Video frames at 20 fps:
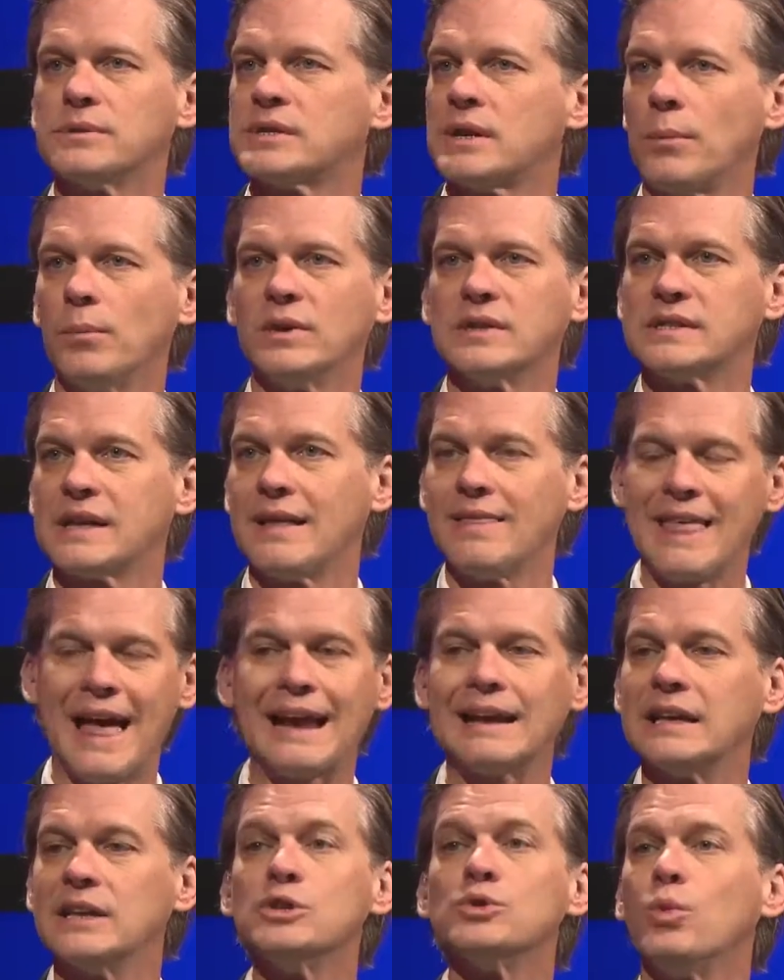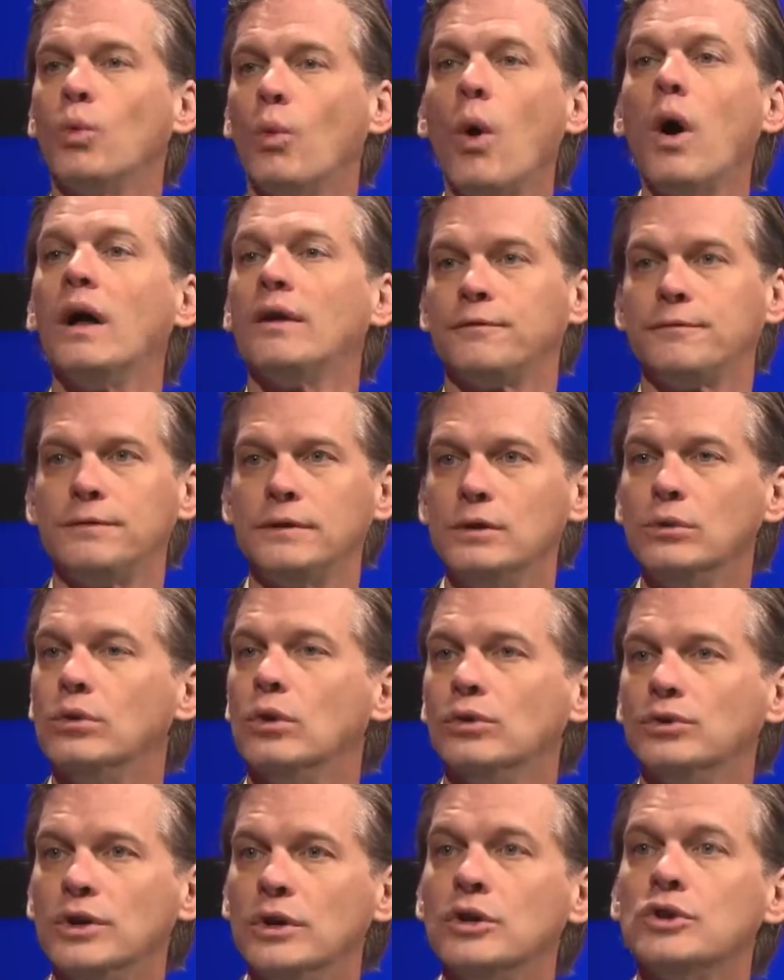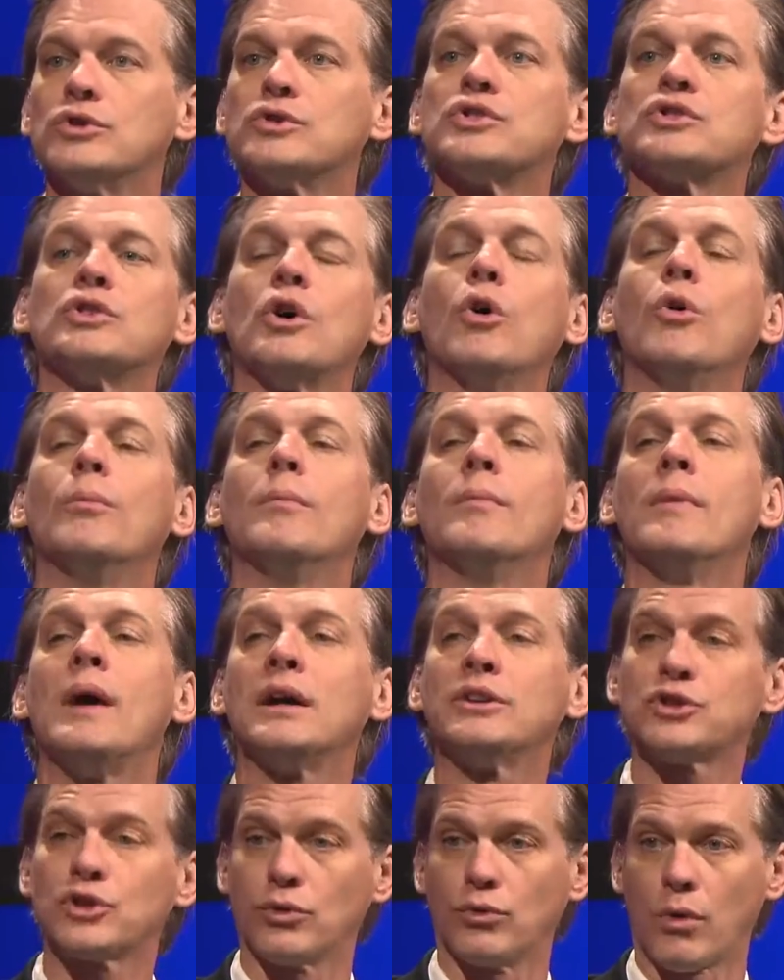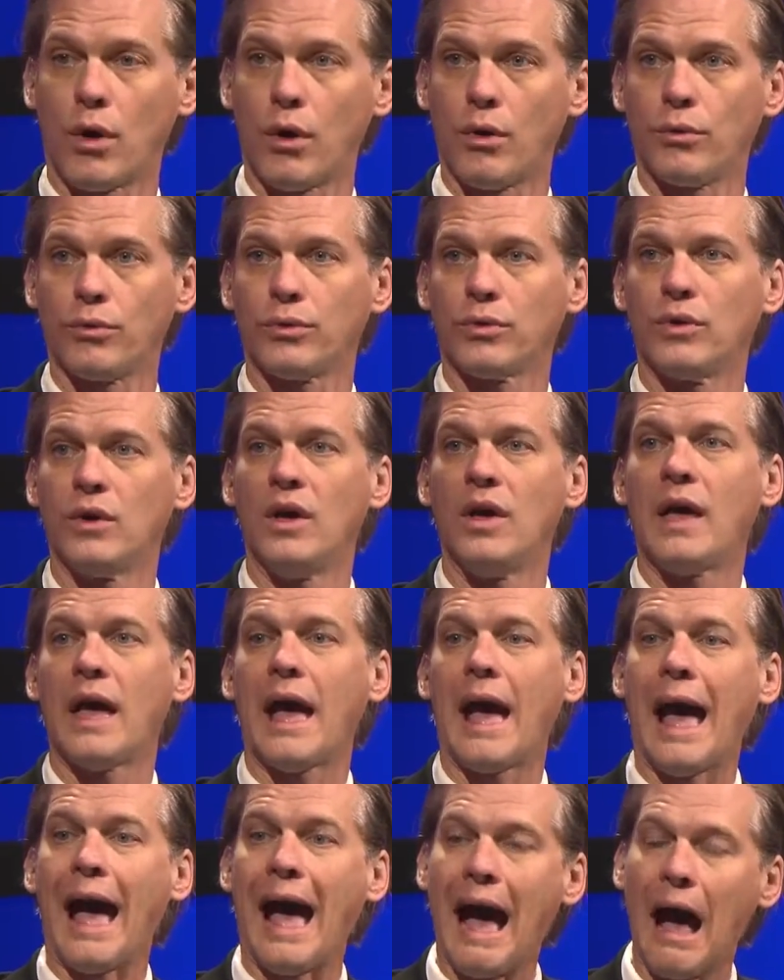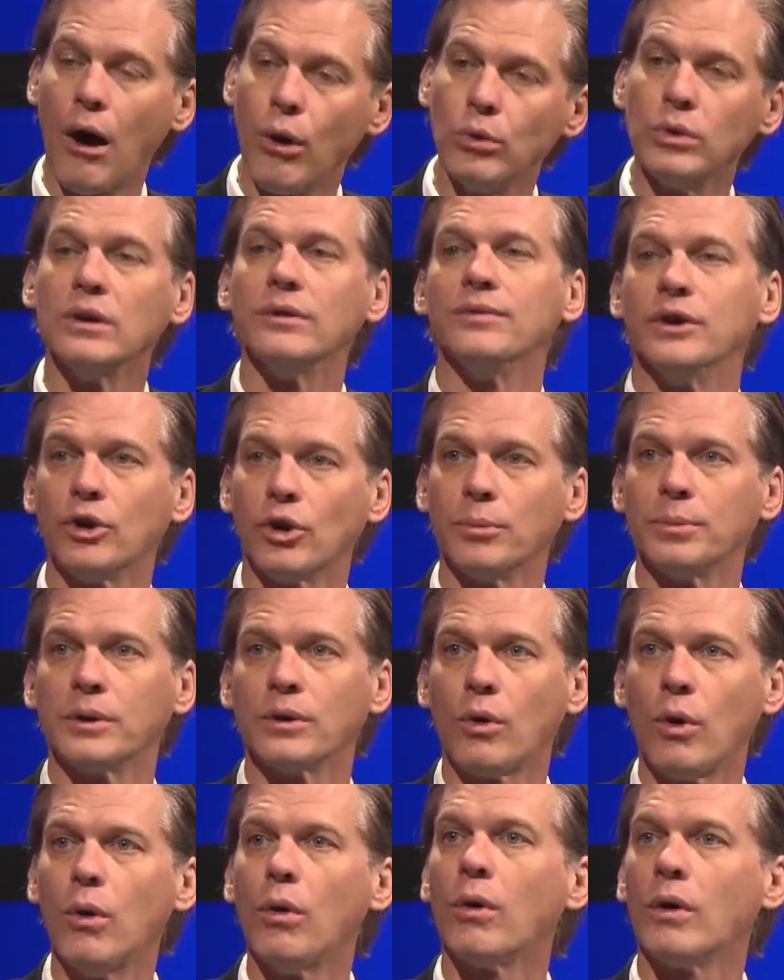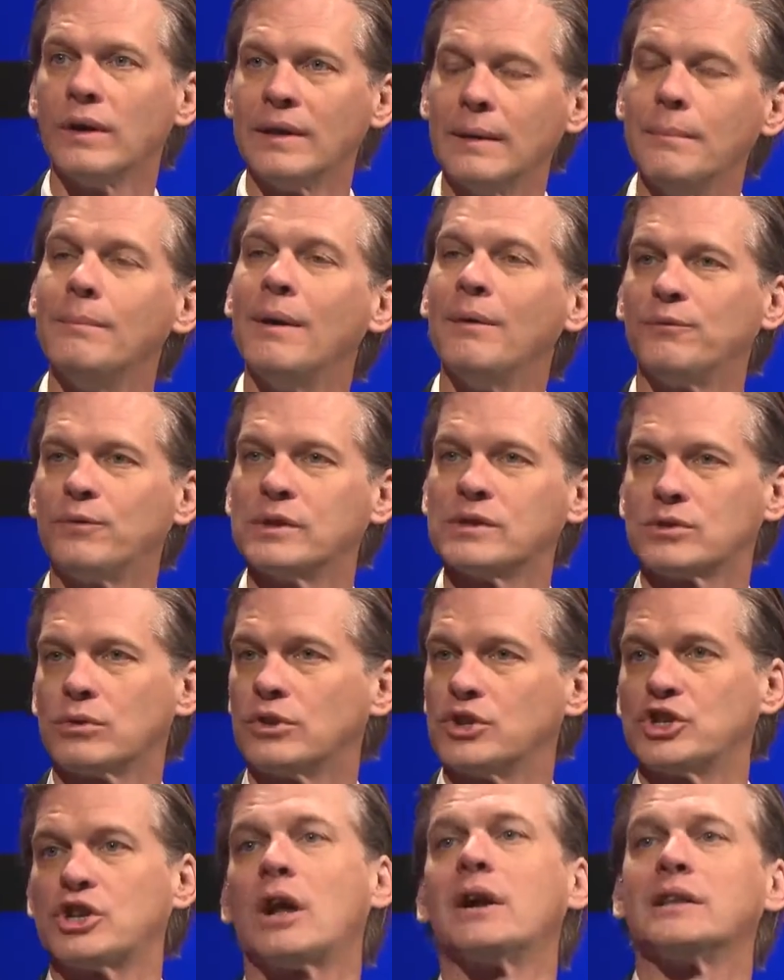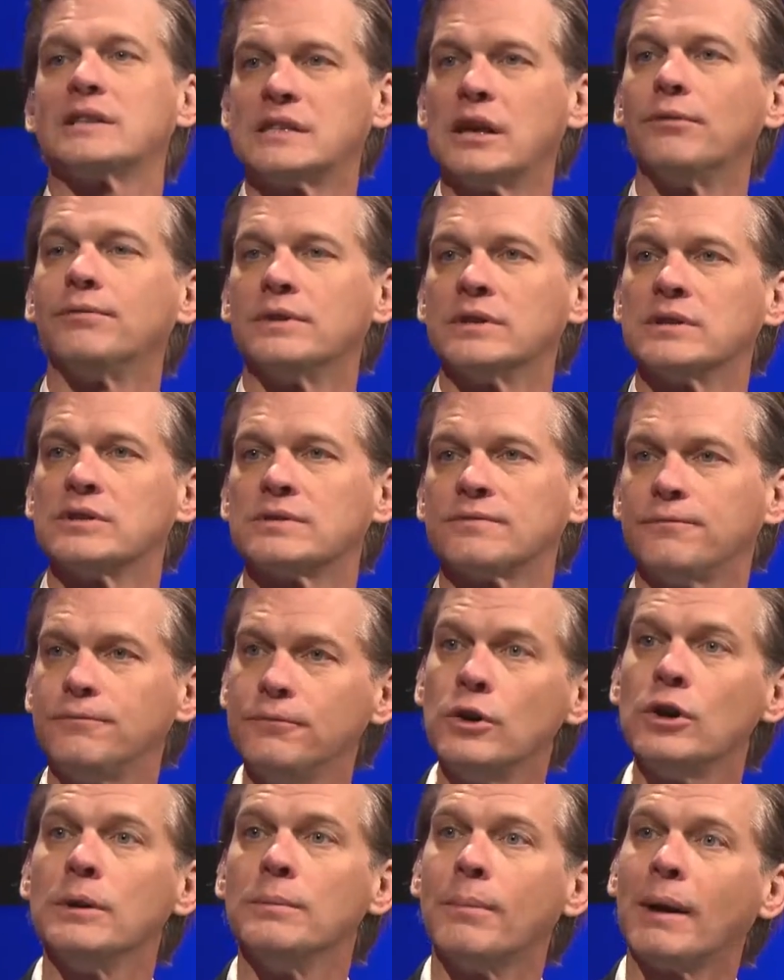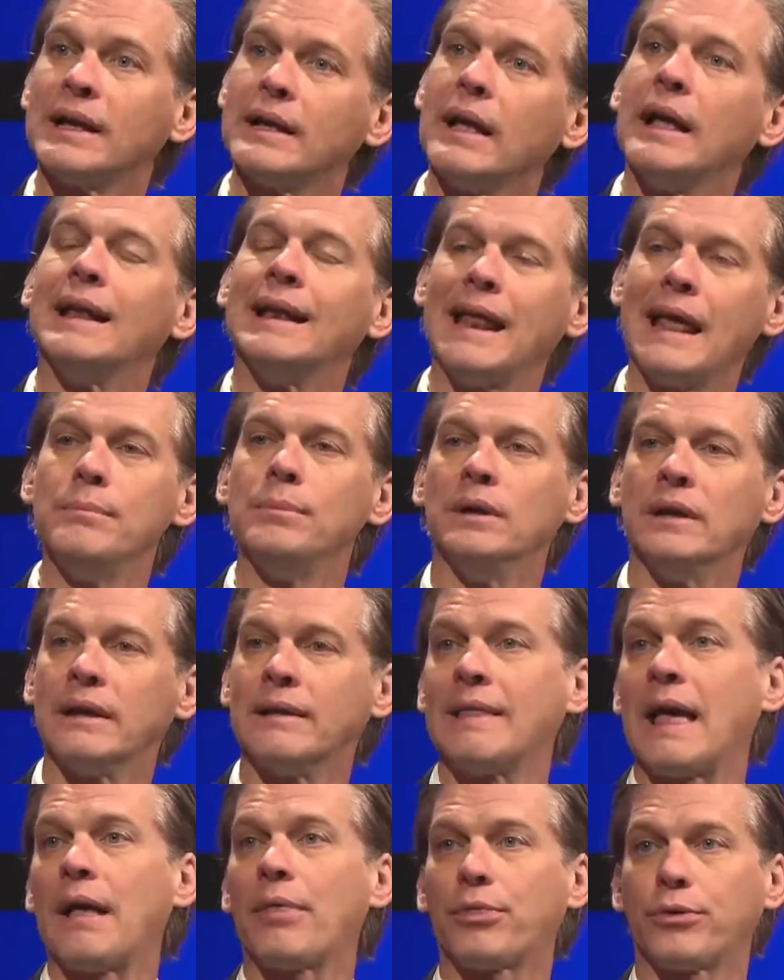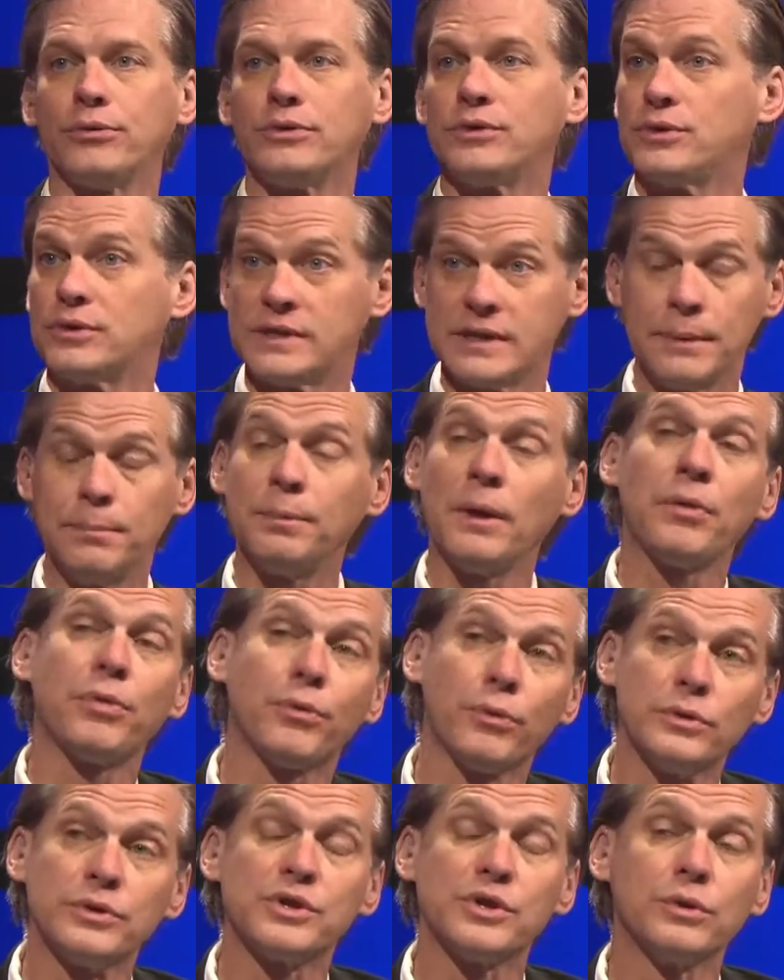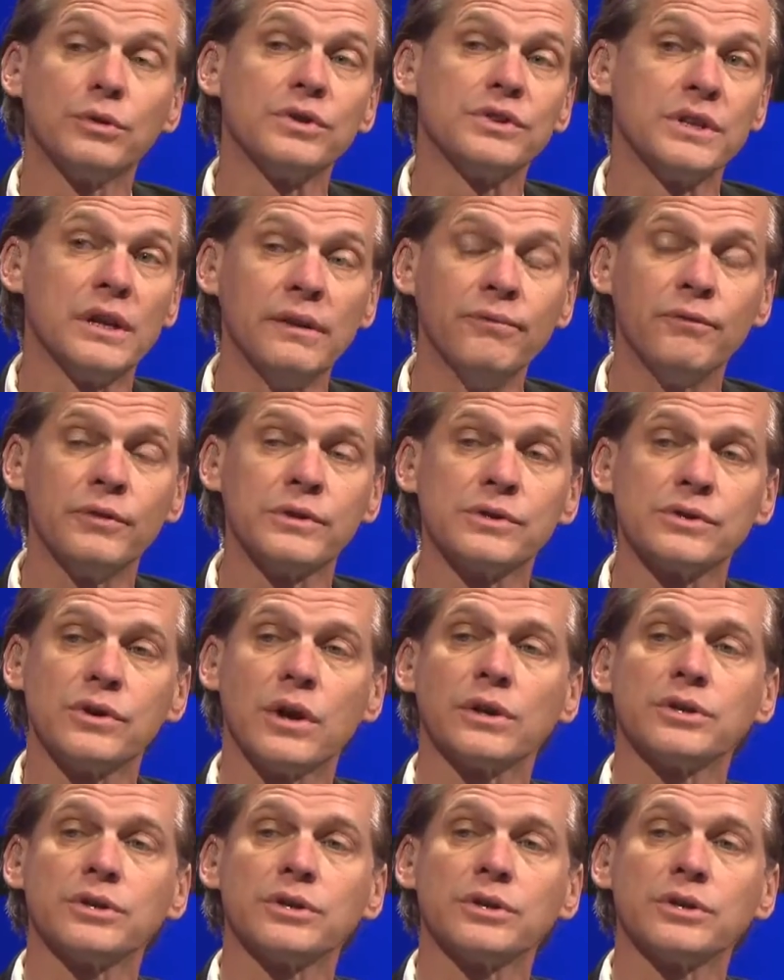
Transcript: Some would say that is what fueled so much growth out of the urban core, and that Memphis sort of shot itself in its foot by enabling well, that simply through sewers and infrastructure.